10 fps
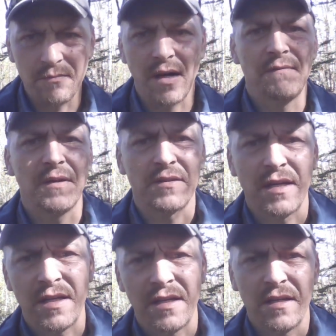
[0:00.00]
i felt i
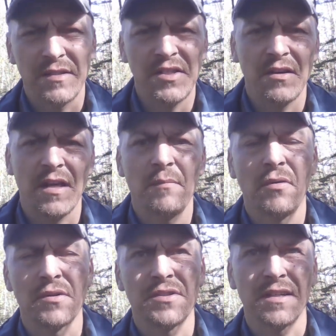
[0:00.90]
needed to share that
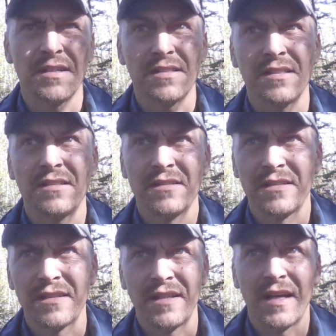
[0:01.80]
portion because it
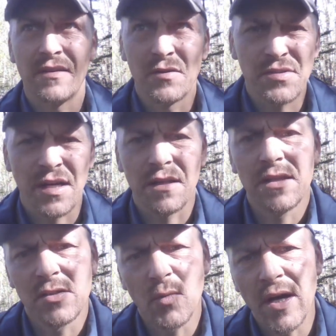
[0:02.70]
that those kind of
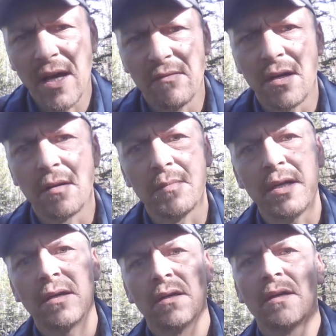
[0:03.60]
things weigh heavy on me